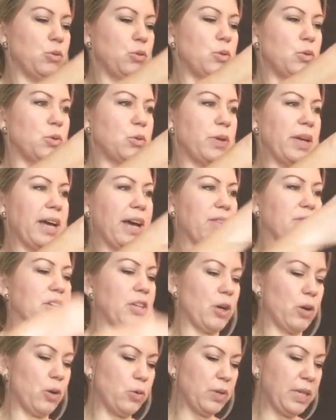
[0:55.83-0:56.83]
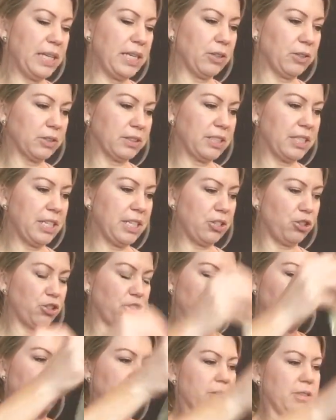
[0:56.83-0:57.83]
the mail. Ooh, we have an O'Neill
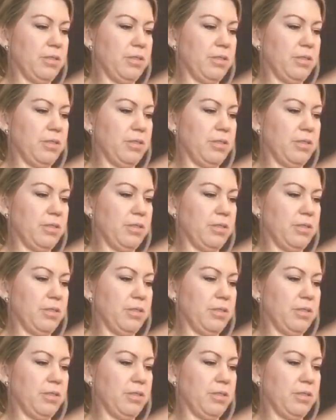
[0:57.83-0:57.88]
t-shirt.